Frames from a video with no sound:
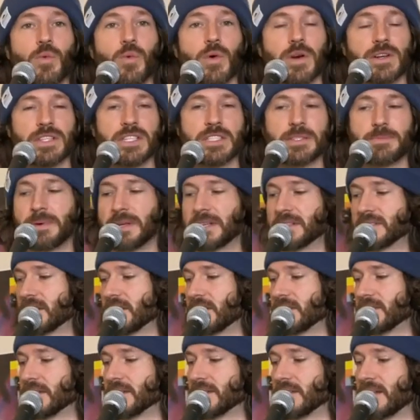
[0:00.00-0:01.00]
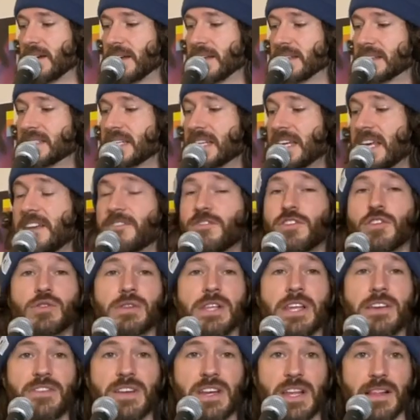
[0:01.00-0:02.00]
work that's being done at the Alliance. If you
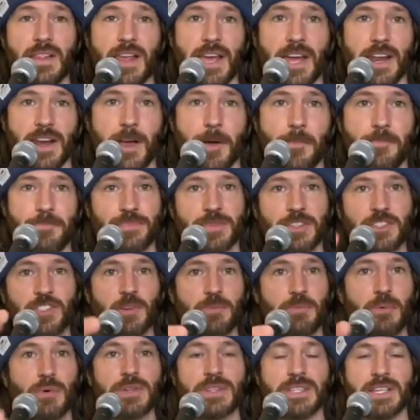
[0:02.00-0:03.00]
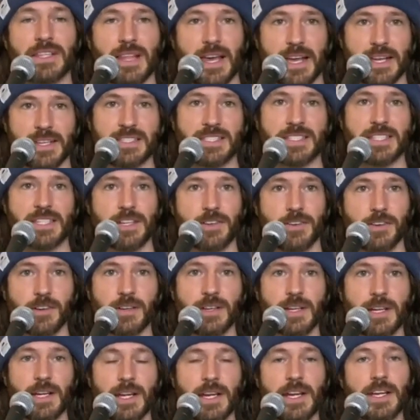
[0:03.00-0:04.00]
live in Atlanta, support the Alliance
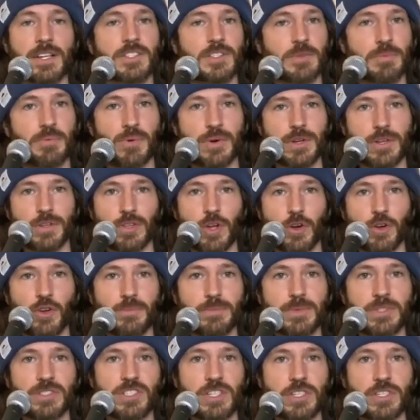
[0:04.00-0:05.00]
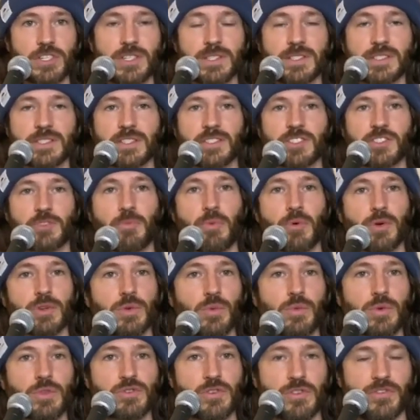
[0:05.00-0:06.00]
Theater, support your local musicians, support
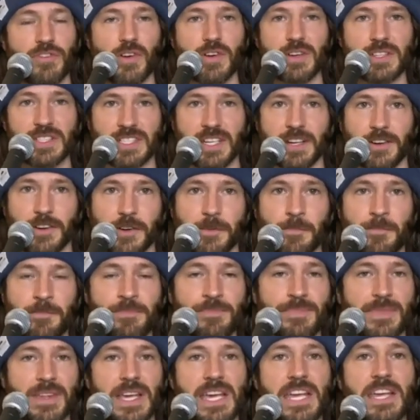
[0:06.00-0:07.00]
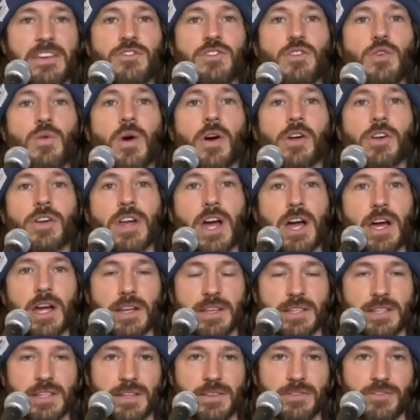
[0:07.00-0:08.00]
the Woodruff Art Center. If you are
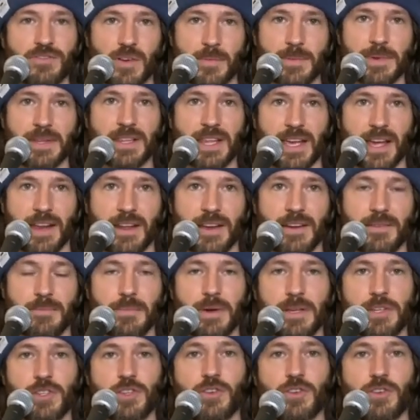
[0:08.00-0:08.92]
not from Atlanta, but